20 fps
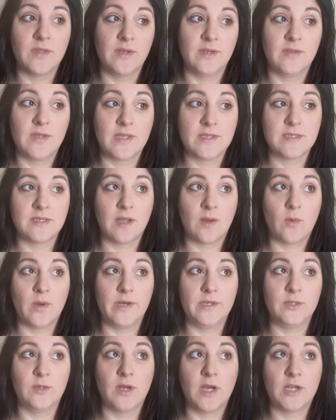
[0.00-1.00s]
then that's like what
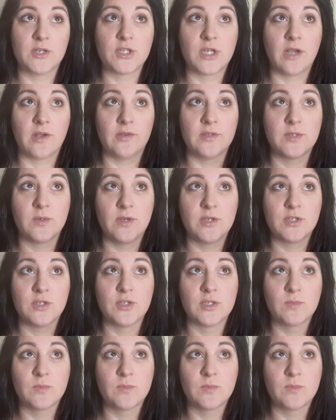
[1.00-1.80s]
I do to hot chocolate, so I should